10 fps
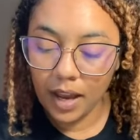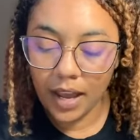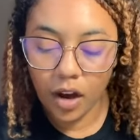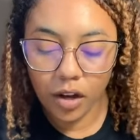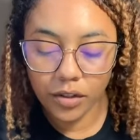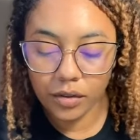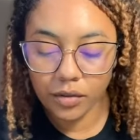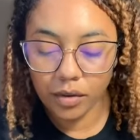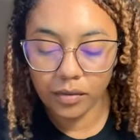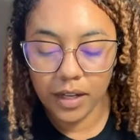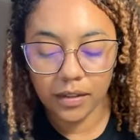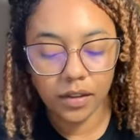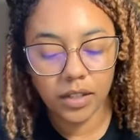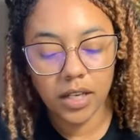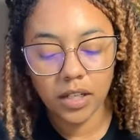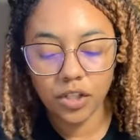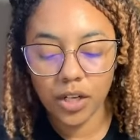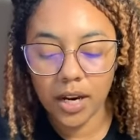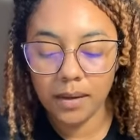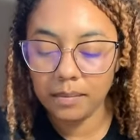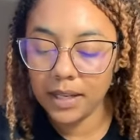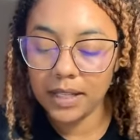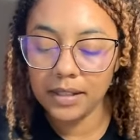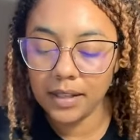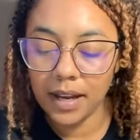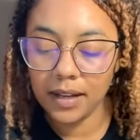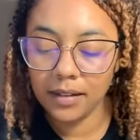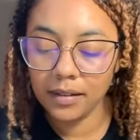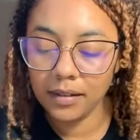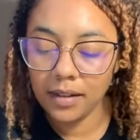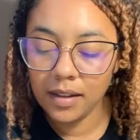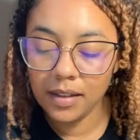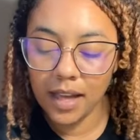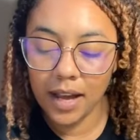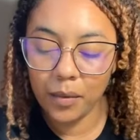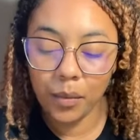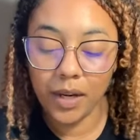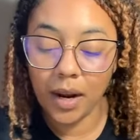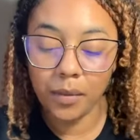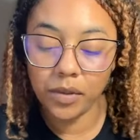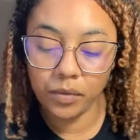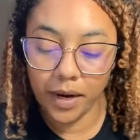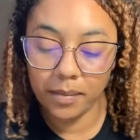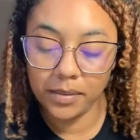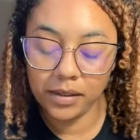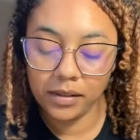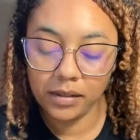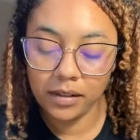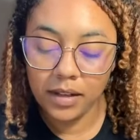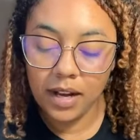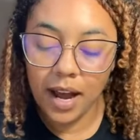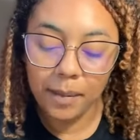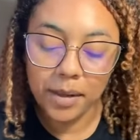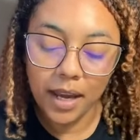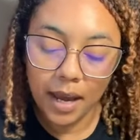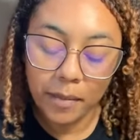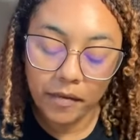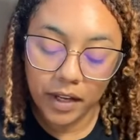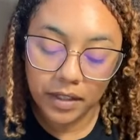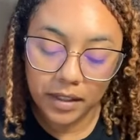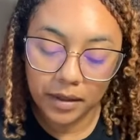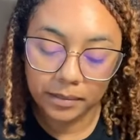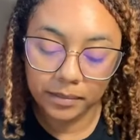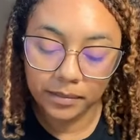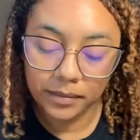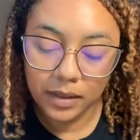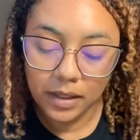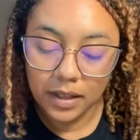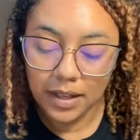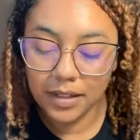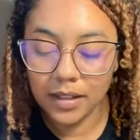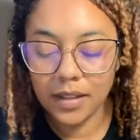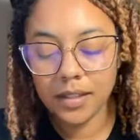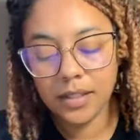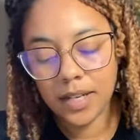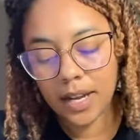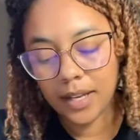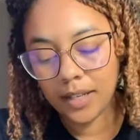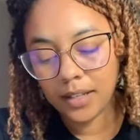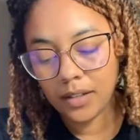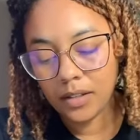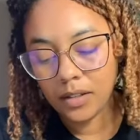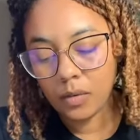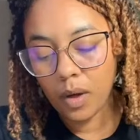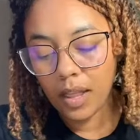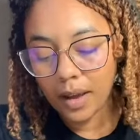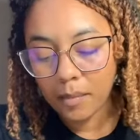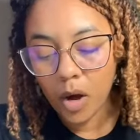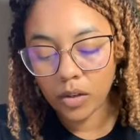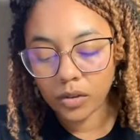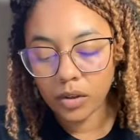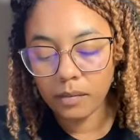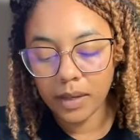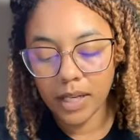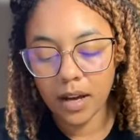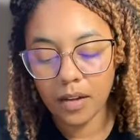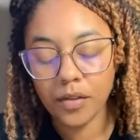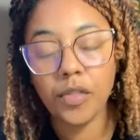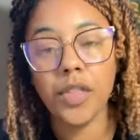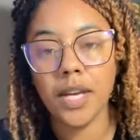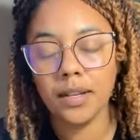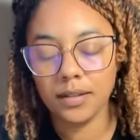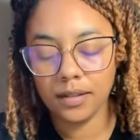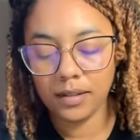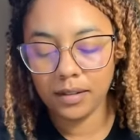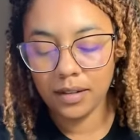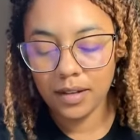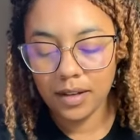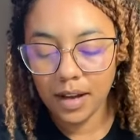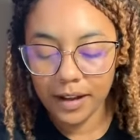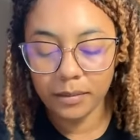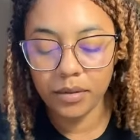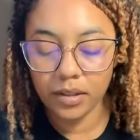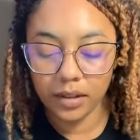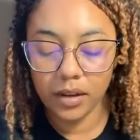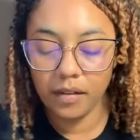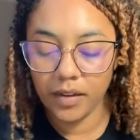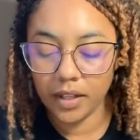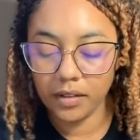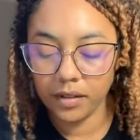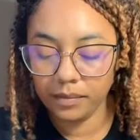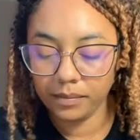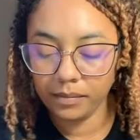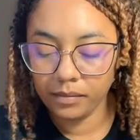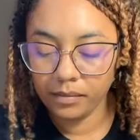I also don't think there's any shame in saying that when I was raped, I became a victim. And to this day, while I am also many other things, I am still a victim.